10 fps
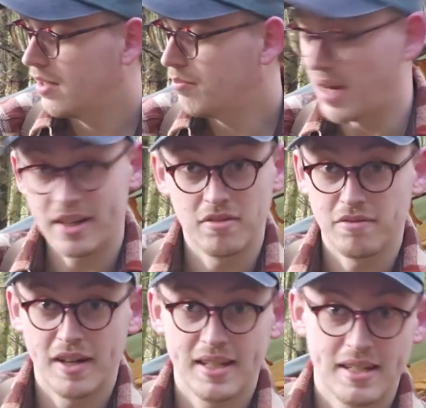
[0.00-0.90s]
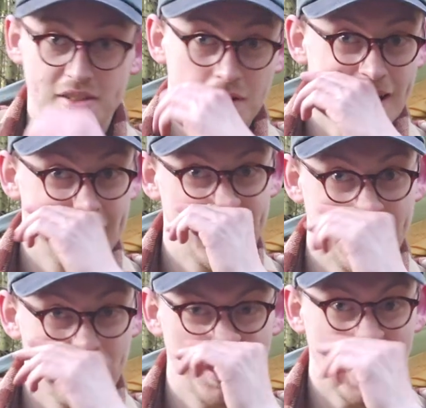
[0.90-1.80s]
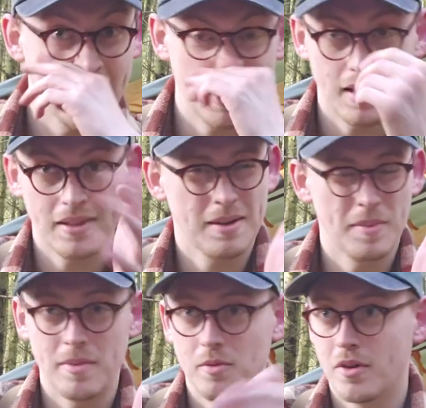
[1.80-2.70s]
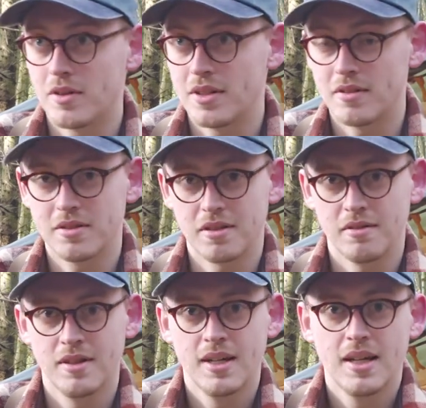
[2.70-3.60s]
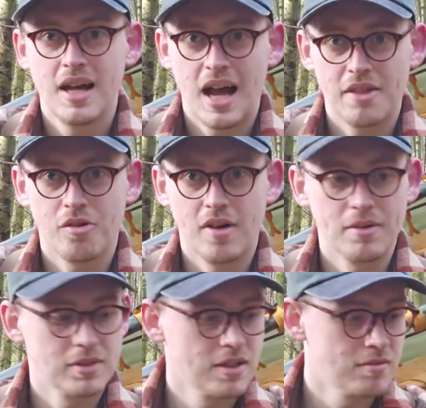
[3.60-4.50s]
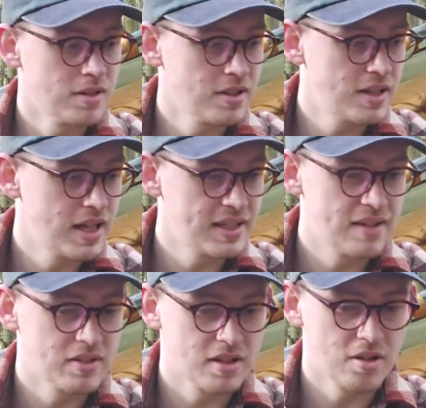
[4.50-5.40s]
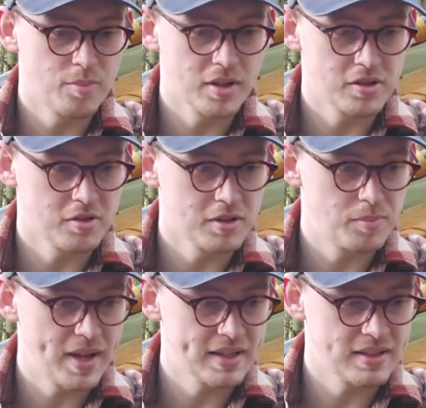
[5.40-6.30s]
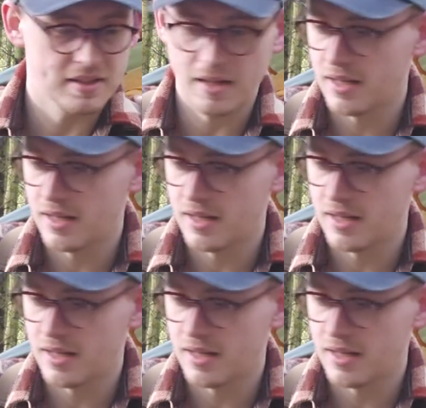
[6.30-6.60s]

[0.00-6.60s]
I couldn't find any, so I think maybe one or two, so I thought I would do one and give it a go, put it through its paces.